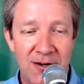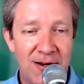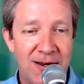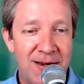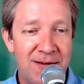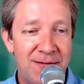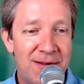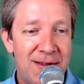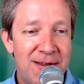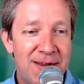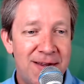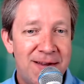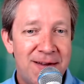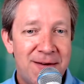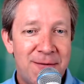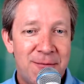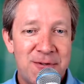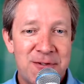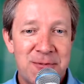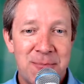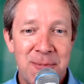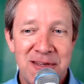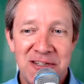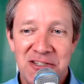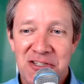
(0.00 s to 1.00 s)
I was
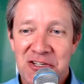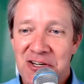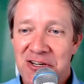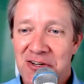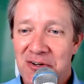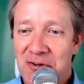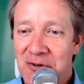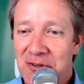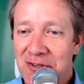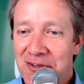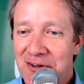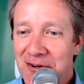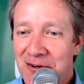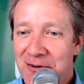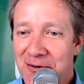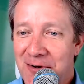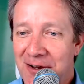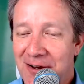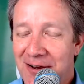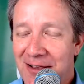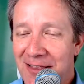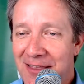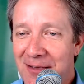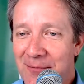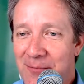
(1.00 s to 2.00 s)
mentioning earlier, Craig,
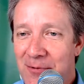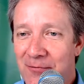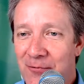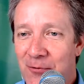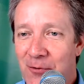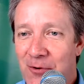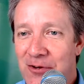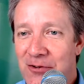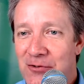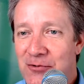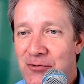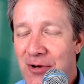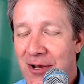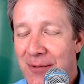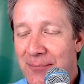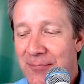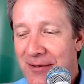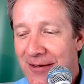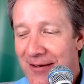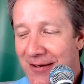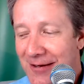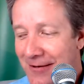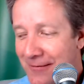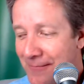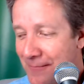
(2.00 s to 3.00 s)
I think before you dropped
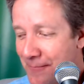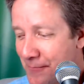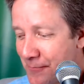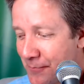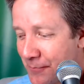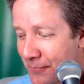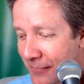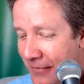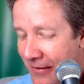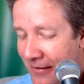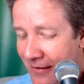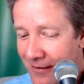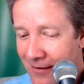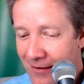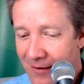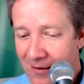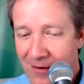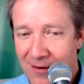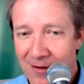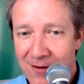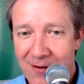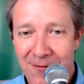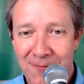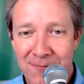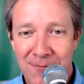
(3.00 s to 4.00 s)
in,
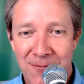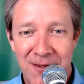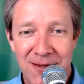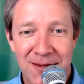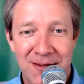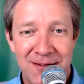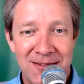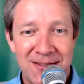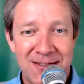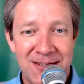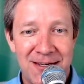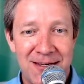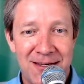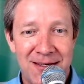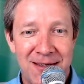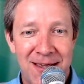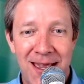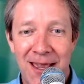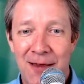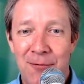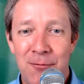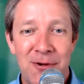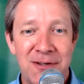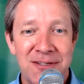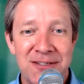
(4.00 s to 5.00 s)
that I
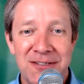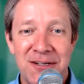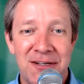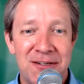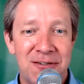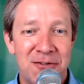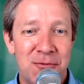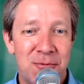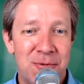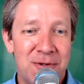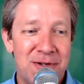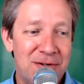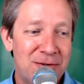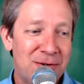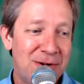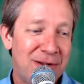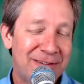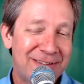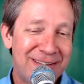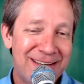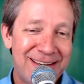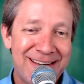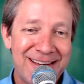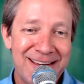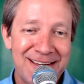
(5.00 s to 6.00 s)
wasn't on Twitter all
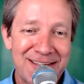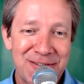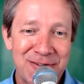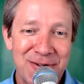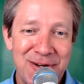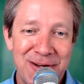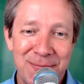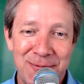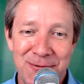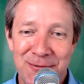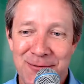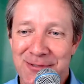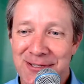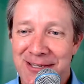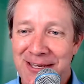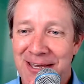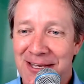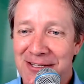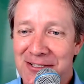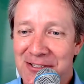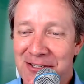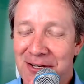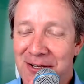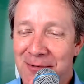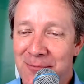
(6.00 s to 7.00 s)
day yesterday, but was
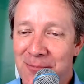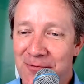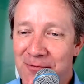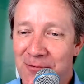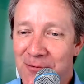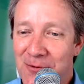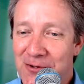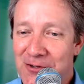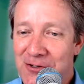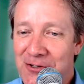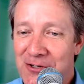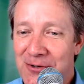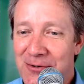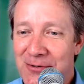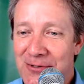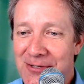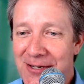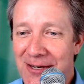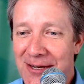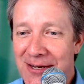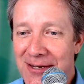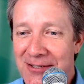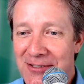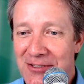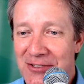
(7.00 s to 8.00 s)
catching up before the show
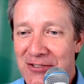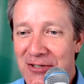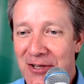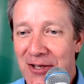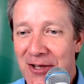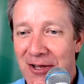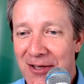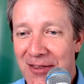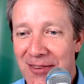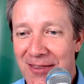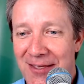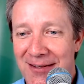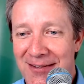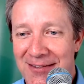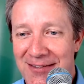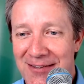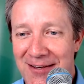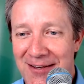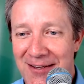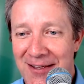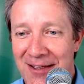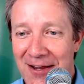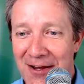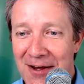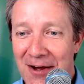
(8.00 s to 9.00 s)
today and saw
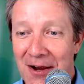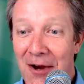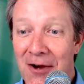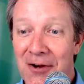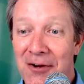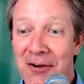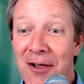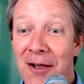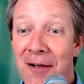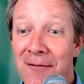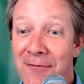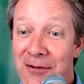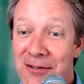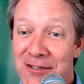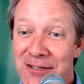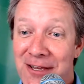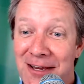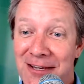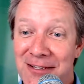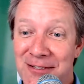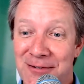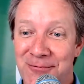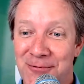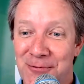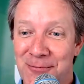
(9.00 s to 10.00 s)
that our
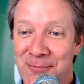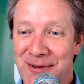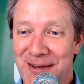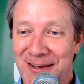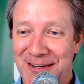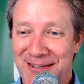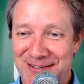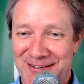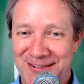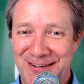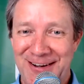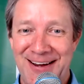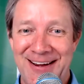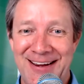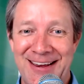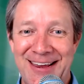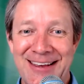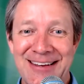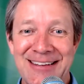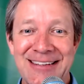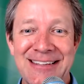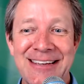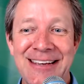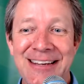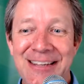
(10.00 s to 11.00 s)
conversation from yesterday
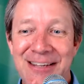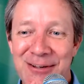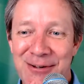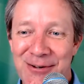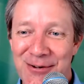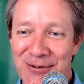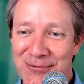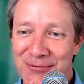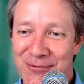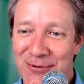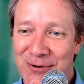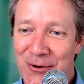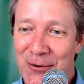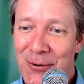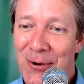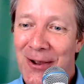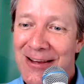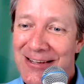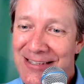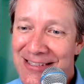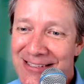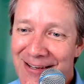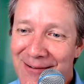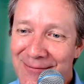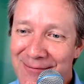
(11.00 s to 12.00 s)
continued for quite
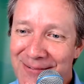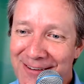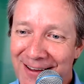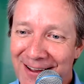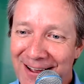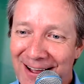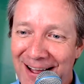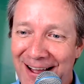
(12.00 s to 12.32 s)
some time